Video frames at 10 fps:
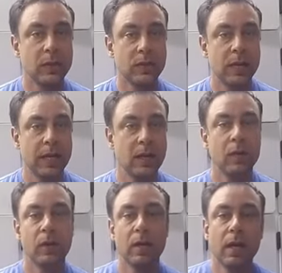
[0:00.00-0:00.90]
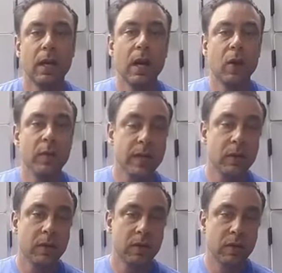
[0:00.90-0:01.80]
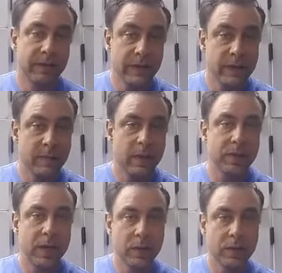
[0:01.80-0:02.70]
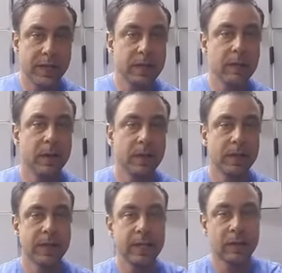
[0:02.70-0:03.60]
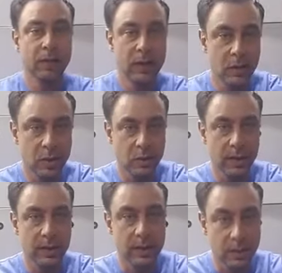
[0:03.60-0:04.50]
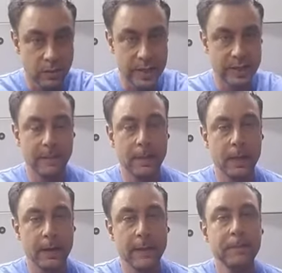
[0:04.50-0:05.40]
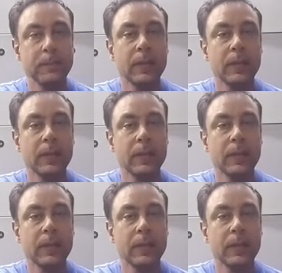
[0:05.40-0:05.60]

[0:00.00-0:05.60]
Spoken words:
So like, oh, a week ago I could only do 50 pounds, now I can do 60 pounds and things are really going well. Great, okay?